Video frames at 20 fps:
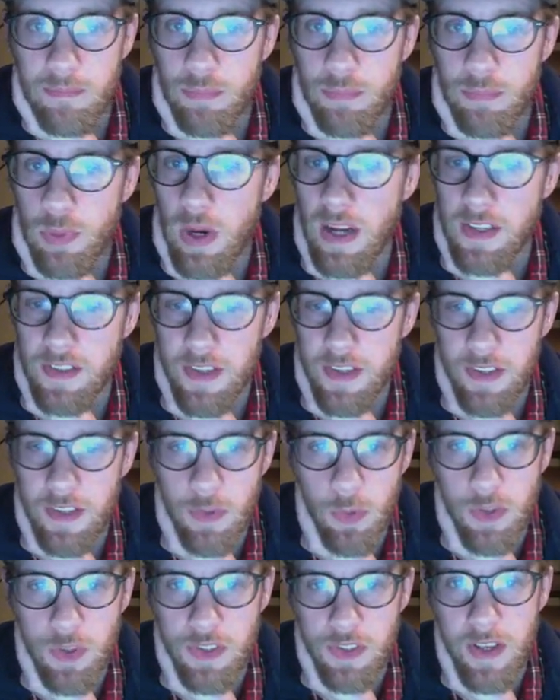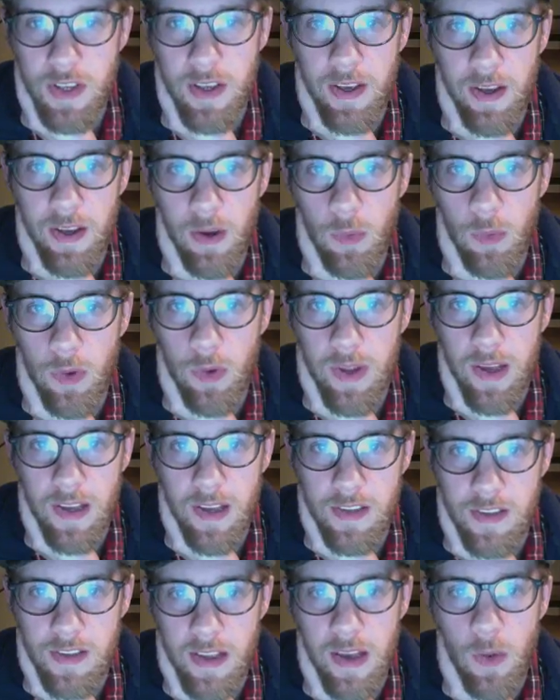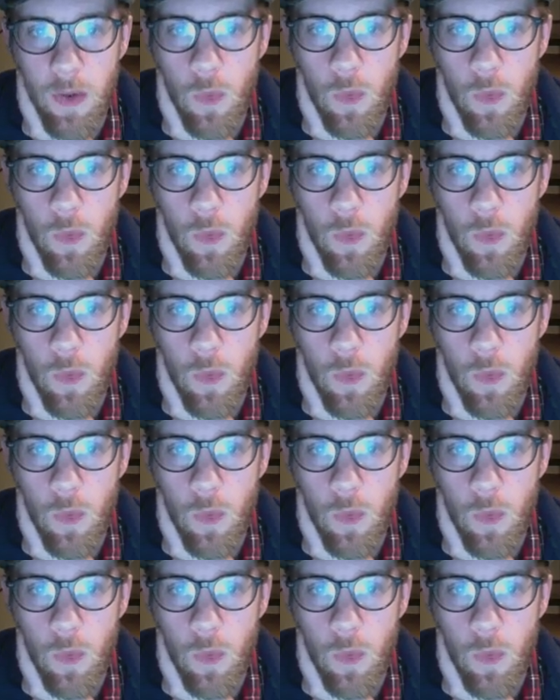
process we're seeing here. What do you guys think?